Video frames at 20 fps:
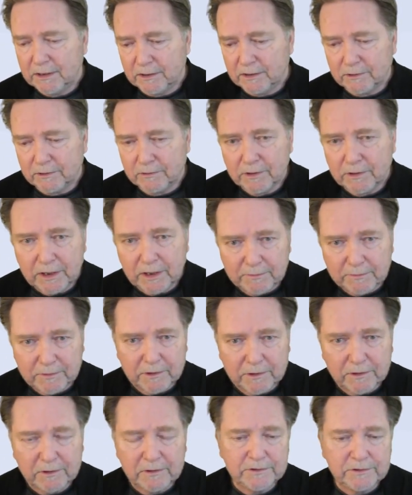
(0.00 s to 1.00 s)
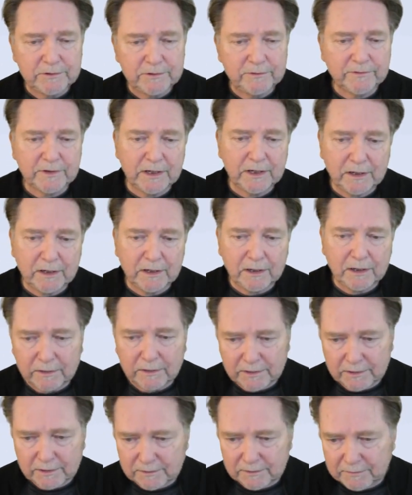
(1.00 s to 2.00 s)
the credit bureaus, you've got all
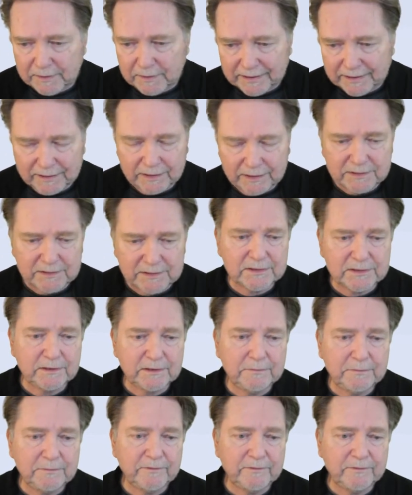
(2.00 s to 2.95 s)
the banking system,